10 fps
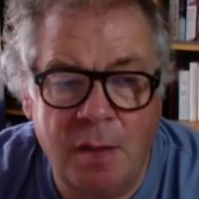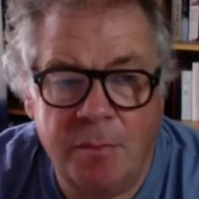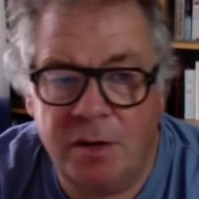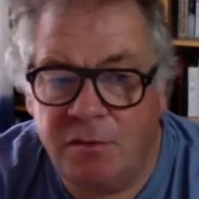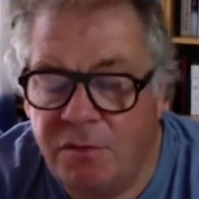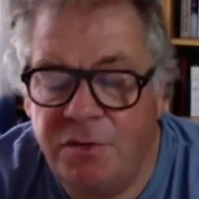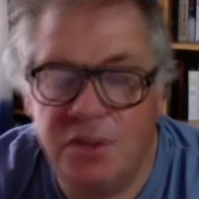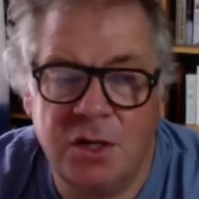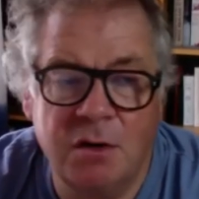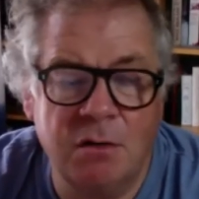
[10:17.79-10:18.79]
But if every
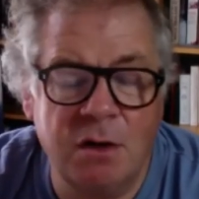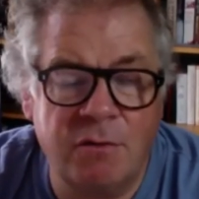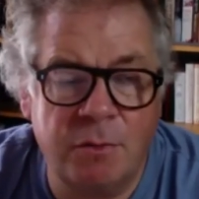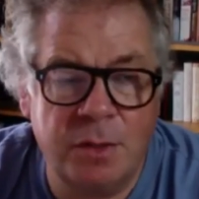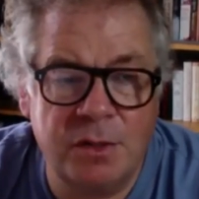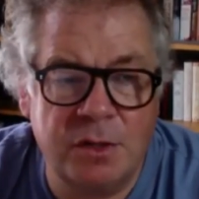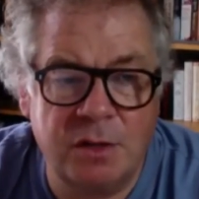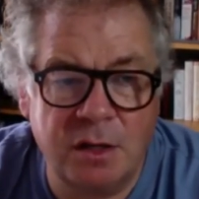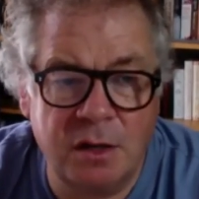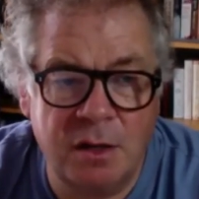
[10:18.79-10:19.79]
single government
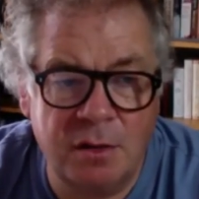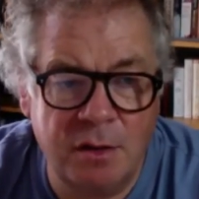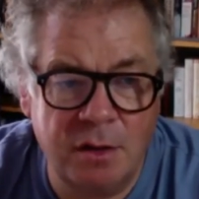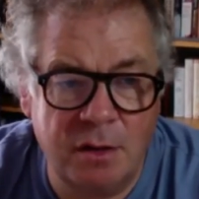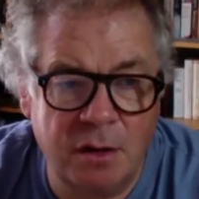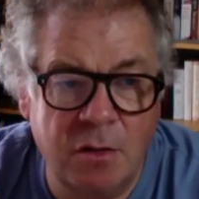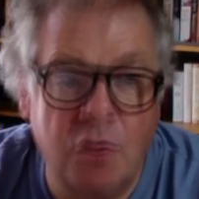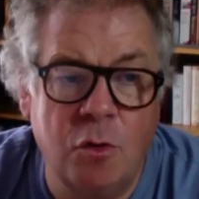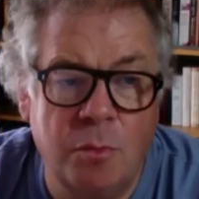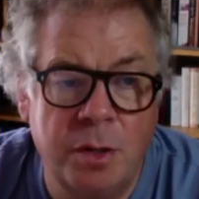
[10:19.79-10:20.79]
in the
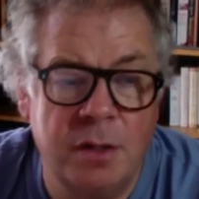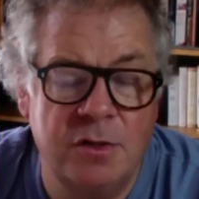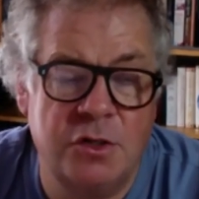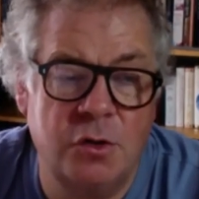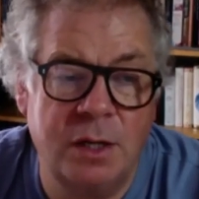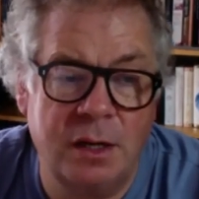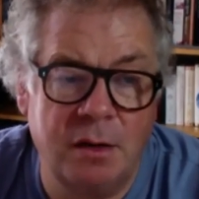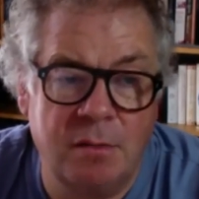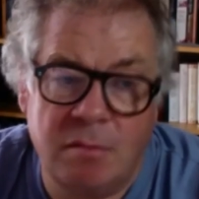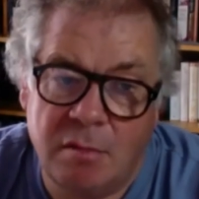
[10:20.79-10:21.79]
globe is doing it,